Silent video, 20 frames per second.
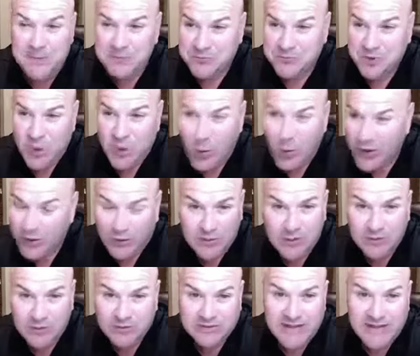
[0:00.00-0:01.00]
23
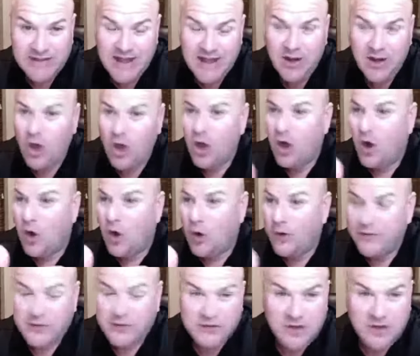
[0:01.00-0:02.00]
people dead.
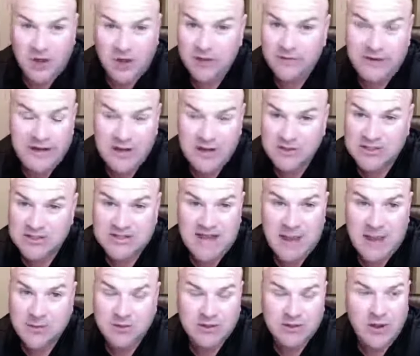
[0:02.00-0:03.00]
If you saw the videos, it's
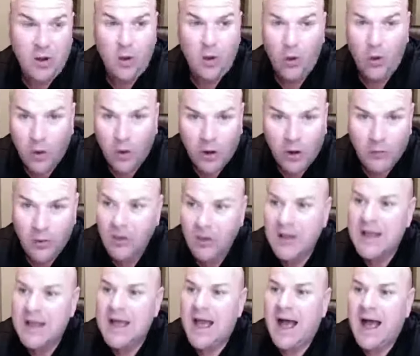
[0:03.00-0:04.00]
absolutely
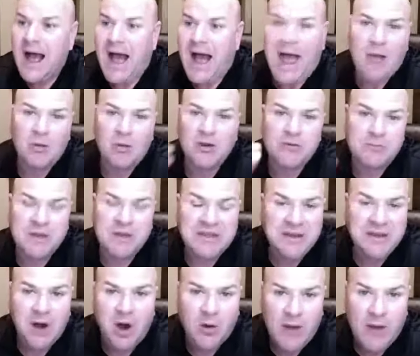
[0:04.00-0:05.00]
horrible. I would have been
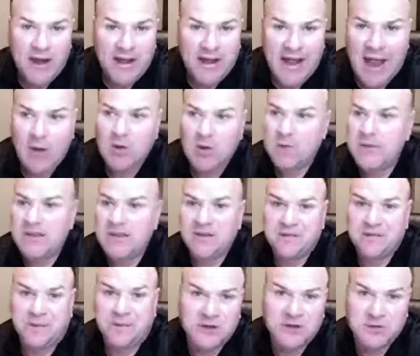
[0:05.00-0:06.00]
there already. I would have been the
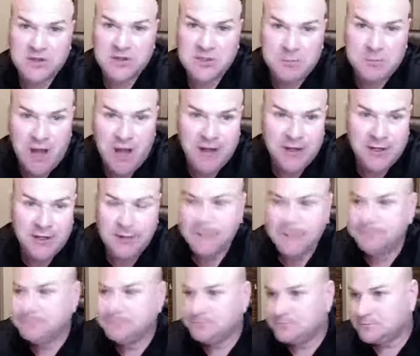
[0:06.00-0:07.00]
first responder
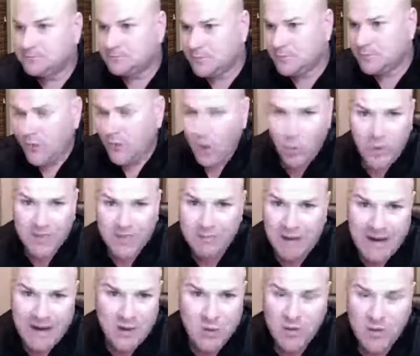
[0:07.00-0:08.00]
with
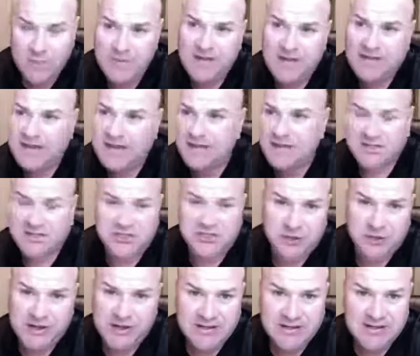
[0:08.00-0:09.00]
my equipment, getting the
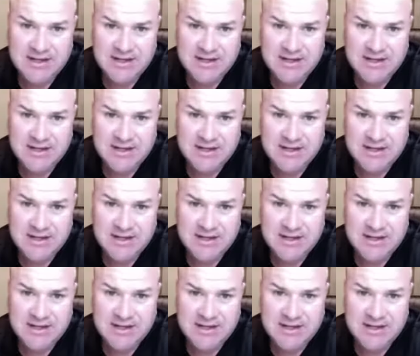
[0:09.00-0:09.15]
streets